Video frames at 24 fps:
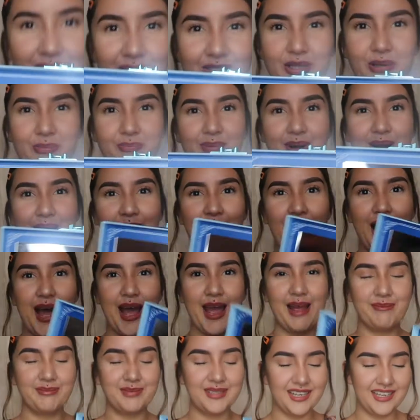super
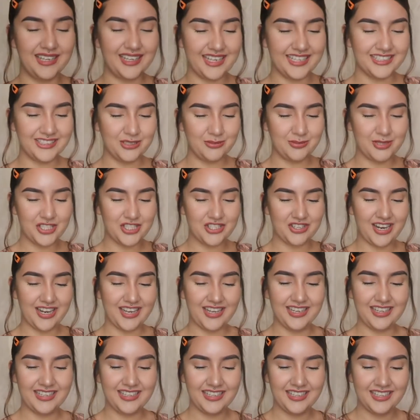hyped now, guys, to be
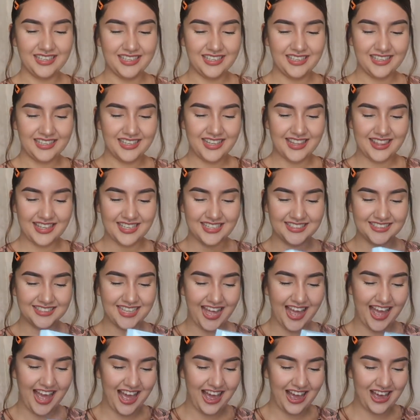trying these
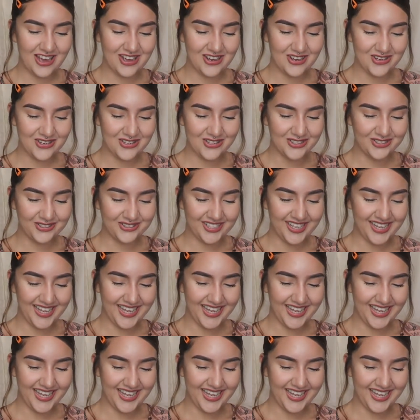out.